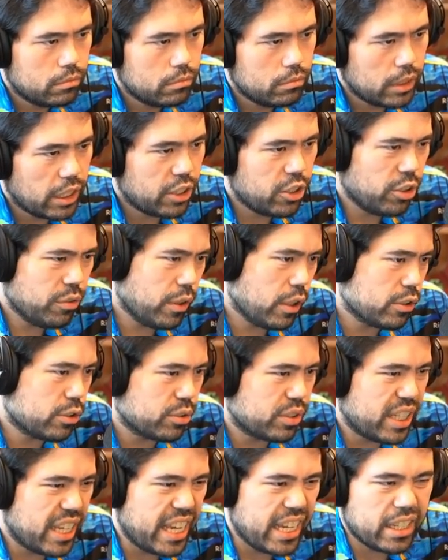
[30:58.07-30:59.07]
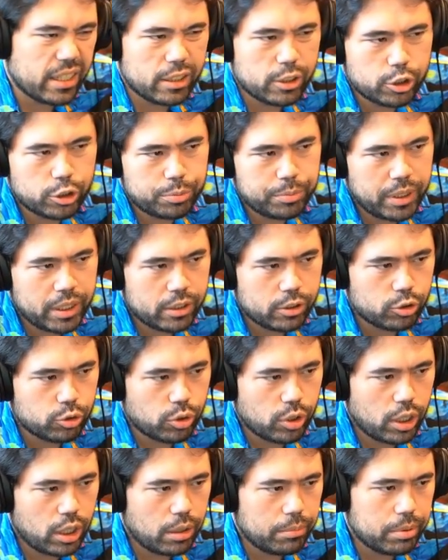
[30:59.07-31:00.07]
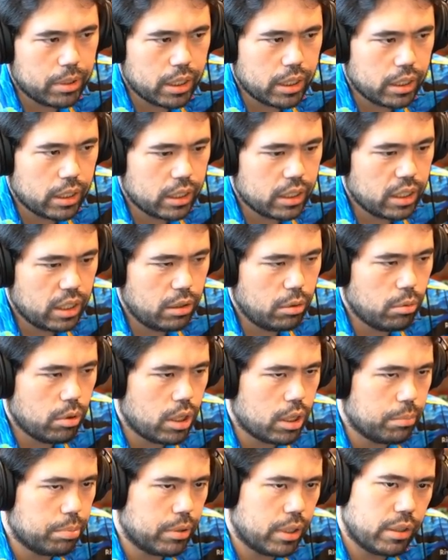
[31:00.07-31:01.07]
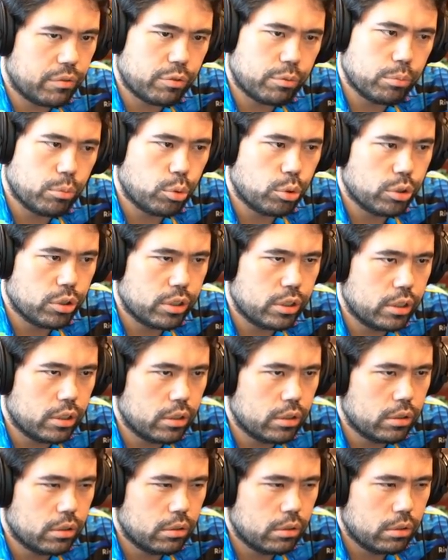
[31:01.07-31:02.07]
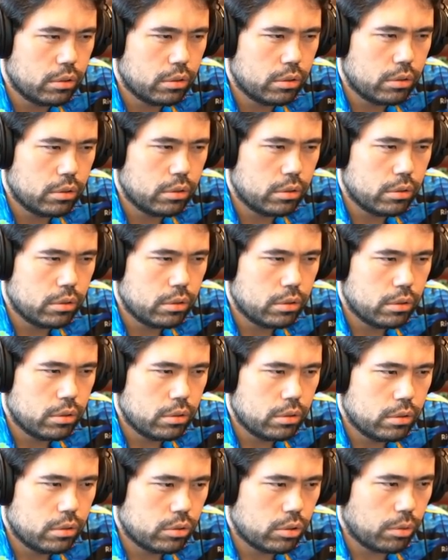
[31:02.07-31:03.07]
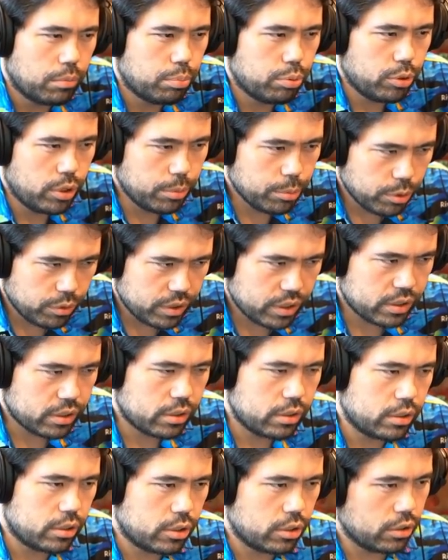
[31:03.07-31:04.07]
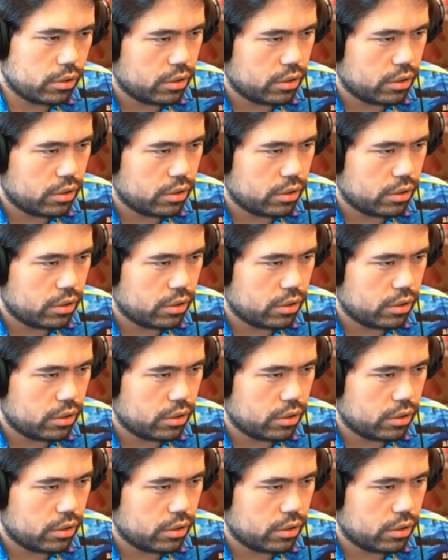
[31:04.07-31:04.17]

I could have also taken and just made a draw but I, I kind of want to play for more here I'll pre-move this because it's a good